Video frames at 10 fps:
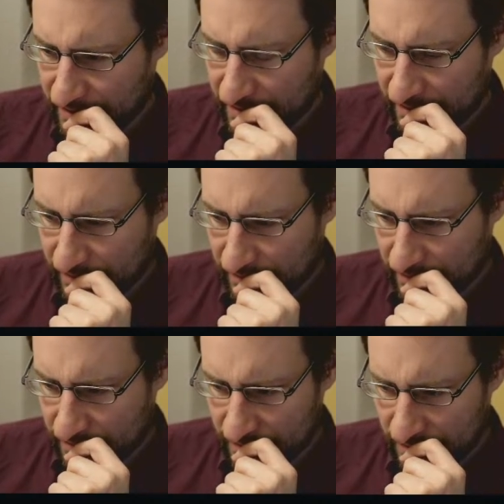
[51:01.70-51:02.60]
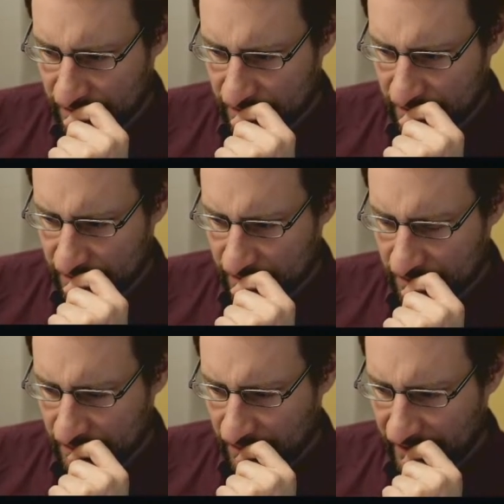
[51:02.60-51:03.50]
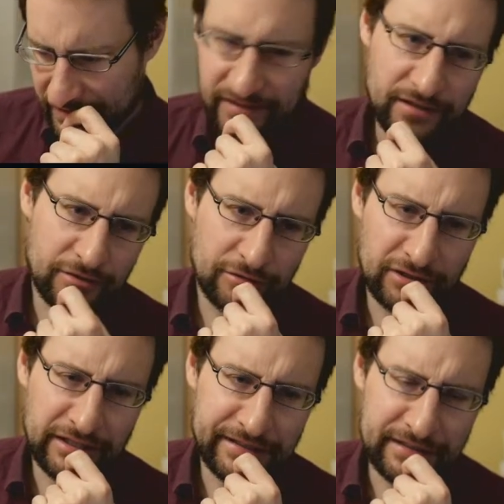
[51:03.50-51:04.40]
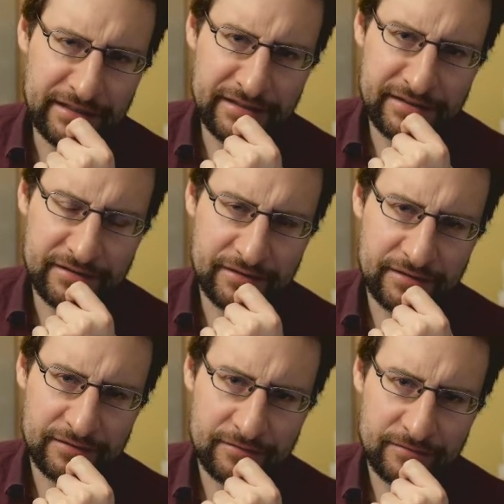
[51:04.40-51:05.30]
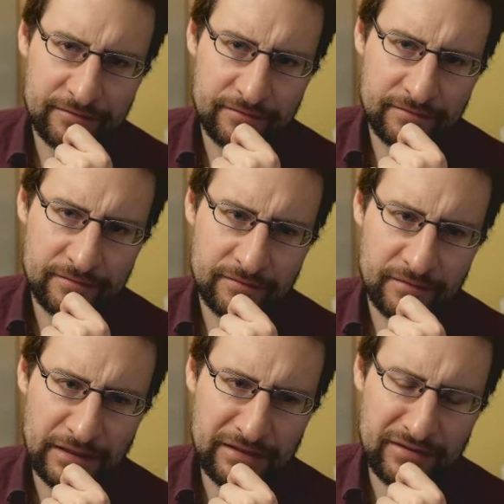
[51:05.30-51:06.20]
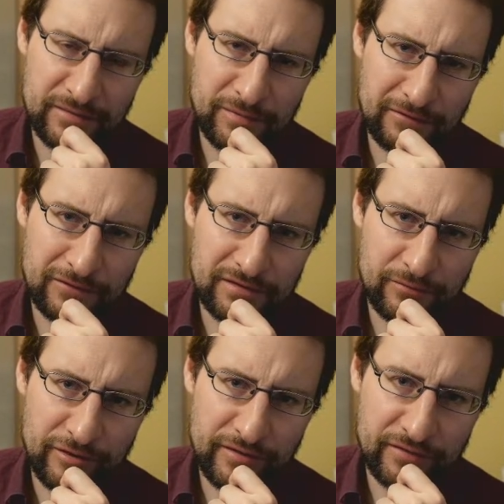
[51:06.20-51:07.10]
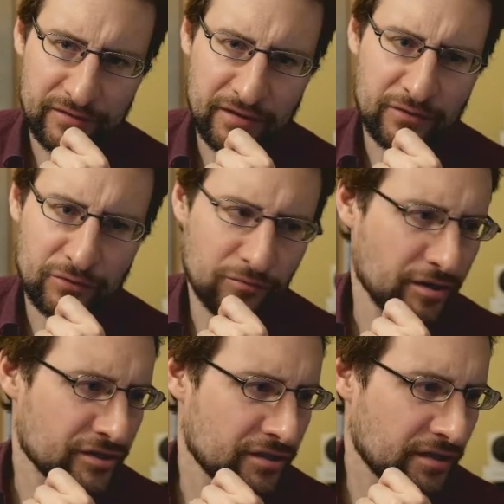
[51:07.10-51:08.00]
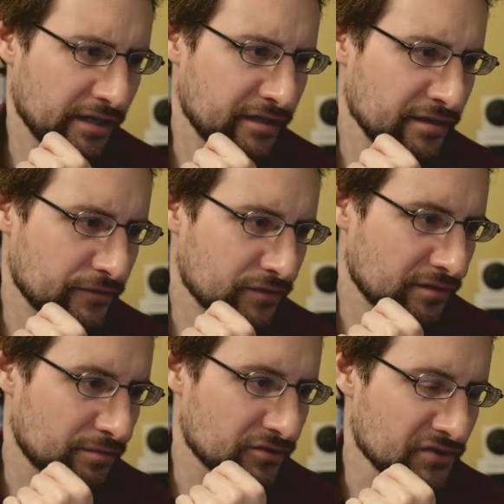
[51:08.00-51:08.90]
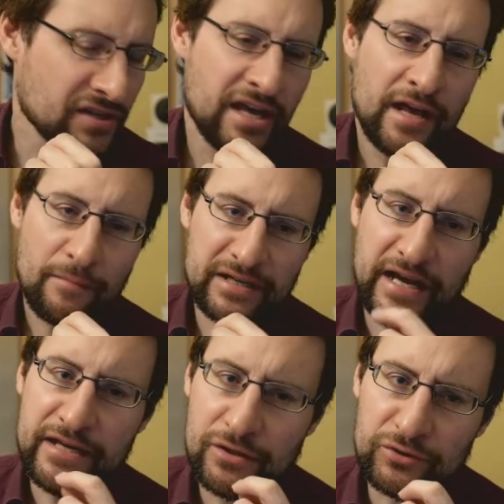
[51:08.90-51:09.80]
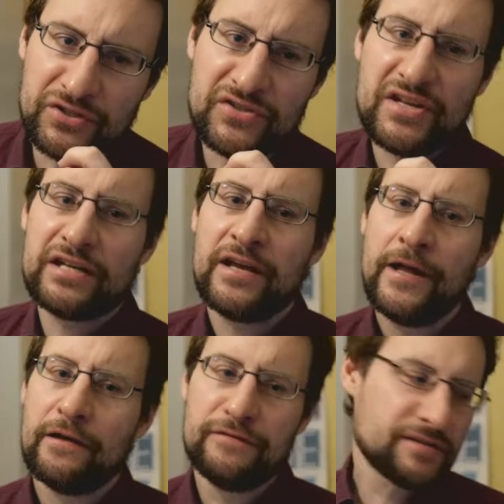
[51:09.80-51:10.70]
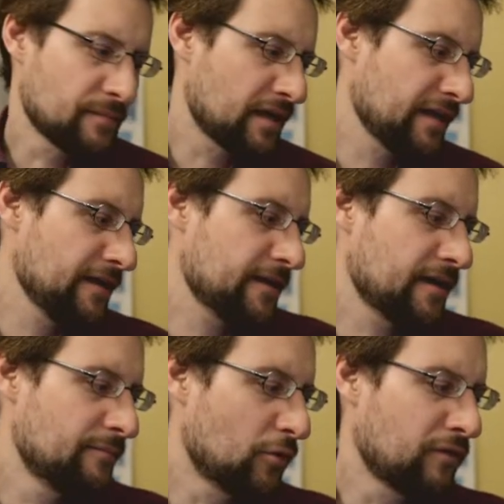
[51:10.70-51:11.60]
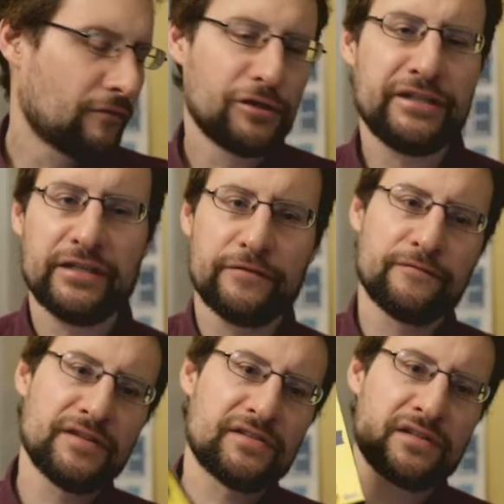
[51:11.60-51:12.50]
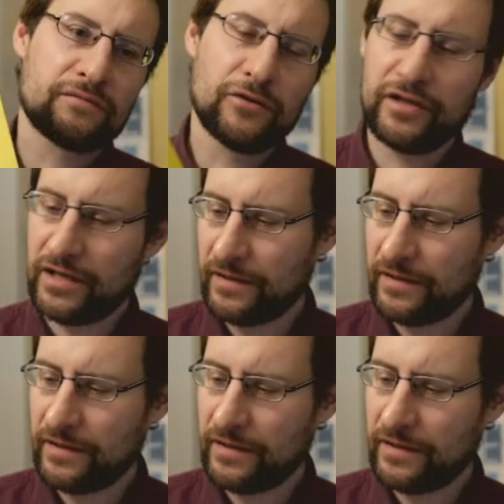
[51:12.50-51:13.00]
didn't, I think currently at least, it disappeared for some reason. That is a good question. I didn't even thought about this. But I noticed that with my overvolting, even with this one,